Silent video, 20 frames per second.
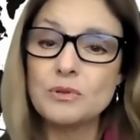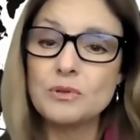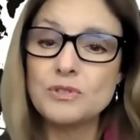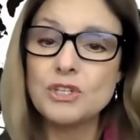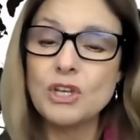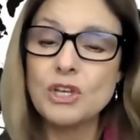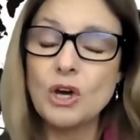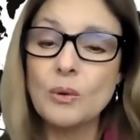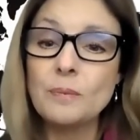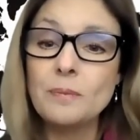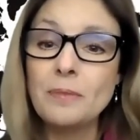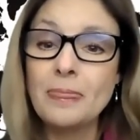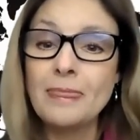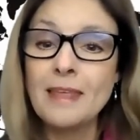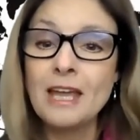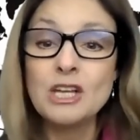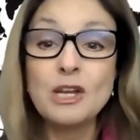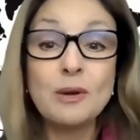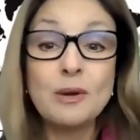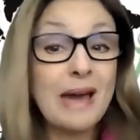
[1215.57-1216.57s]
So
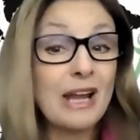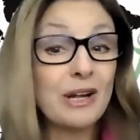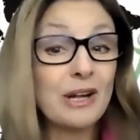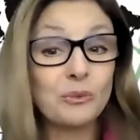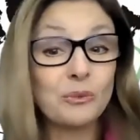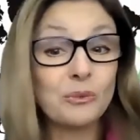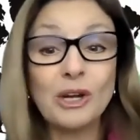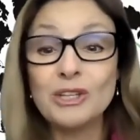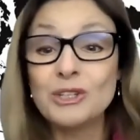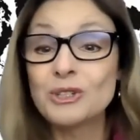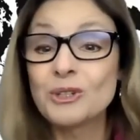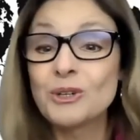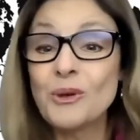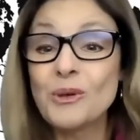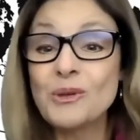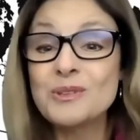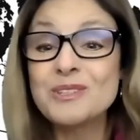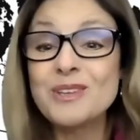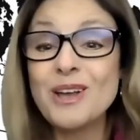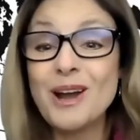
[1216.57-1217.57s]
no matter what your
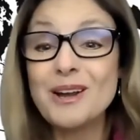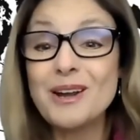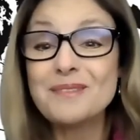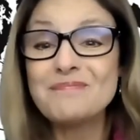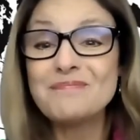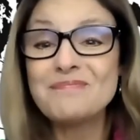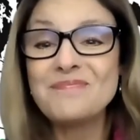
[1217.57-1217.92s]
goals are,